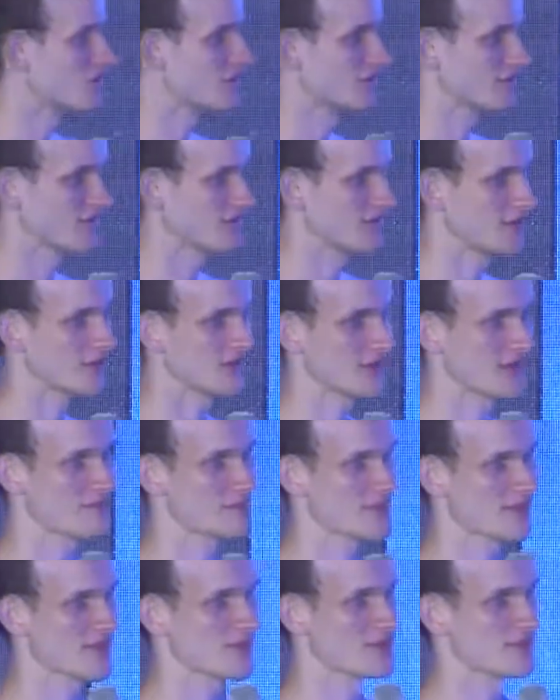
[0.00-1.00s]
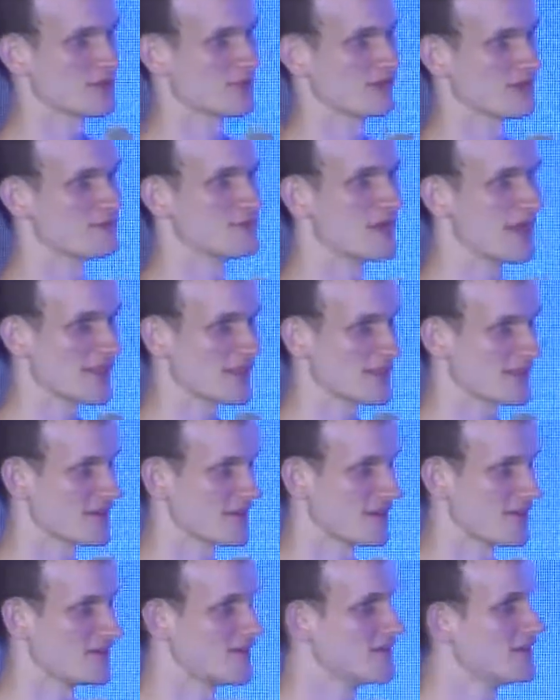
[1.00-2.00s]
of Ethereum is sort of basic,
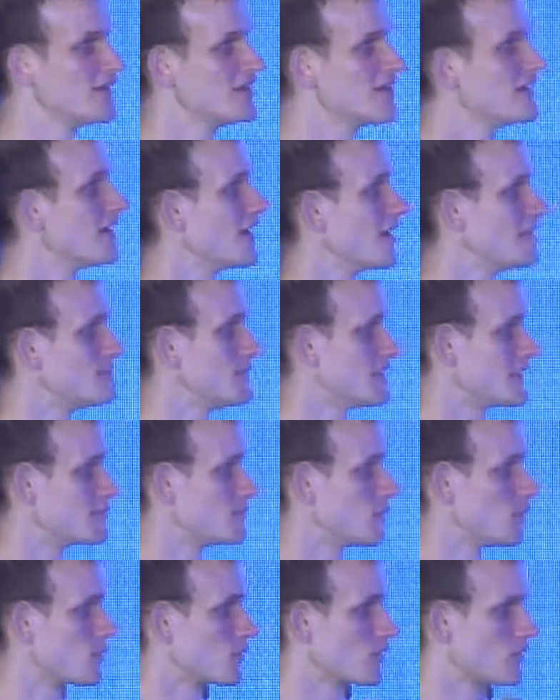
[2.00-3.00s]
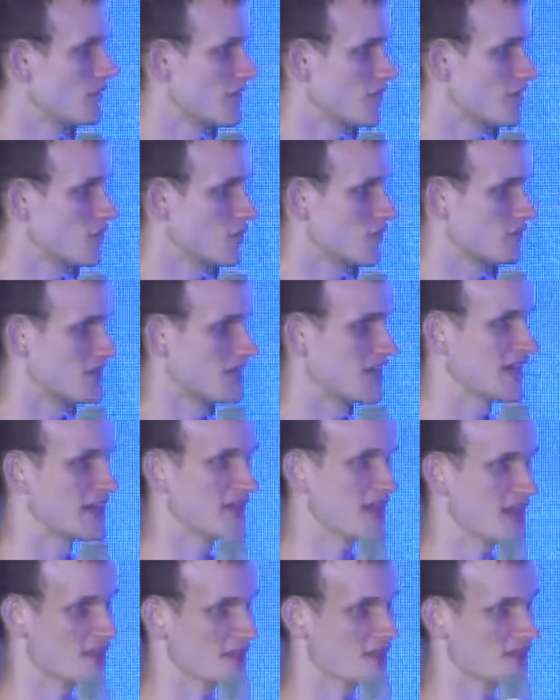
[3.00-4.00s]
a minimal sort of
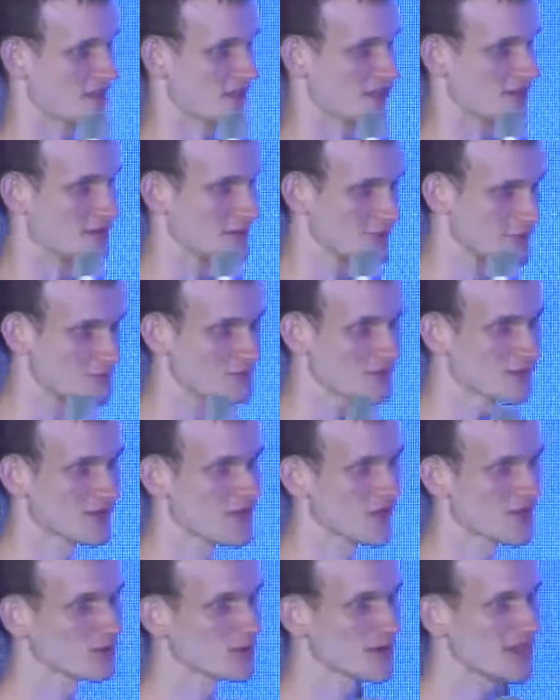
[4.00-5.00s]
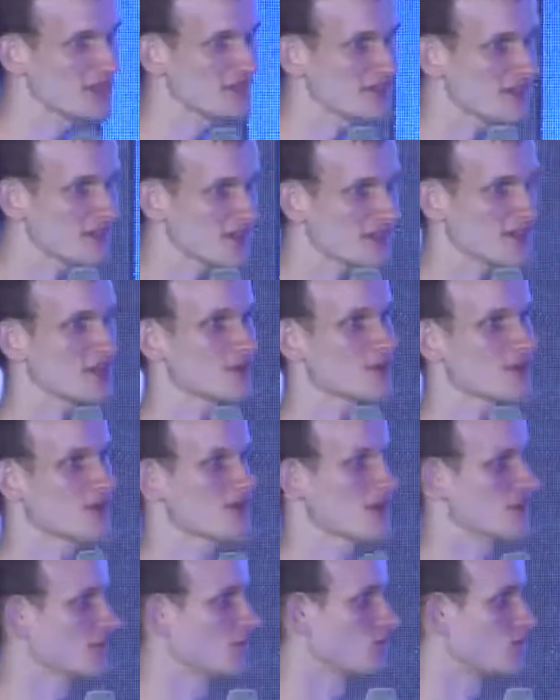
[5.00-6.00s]
DNS system. So the idea here
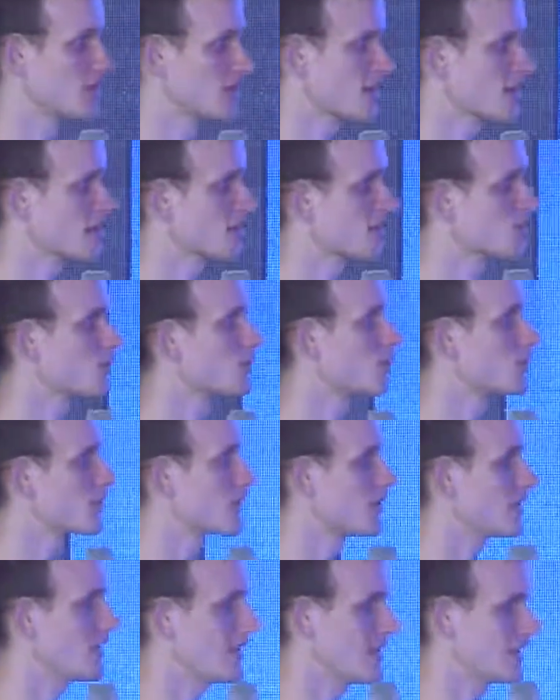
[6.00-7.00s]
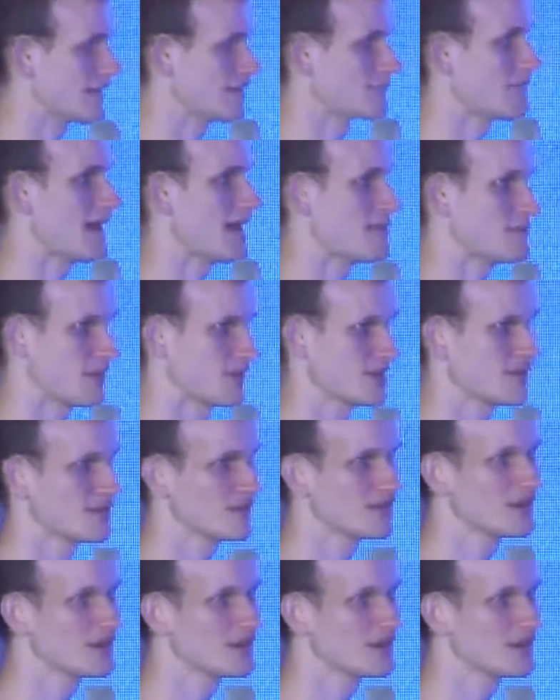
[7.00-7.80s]
is you want to store a mapping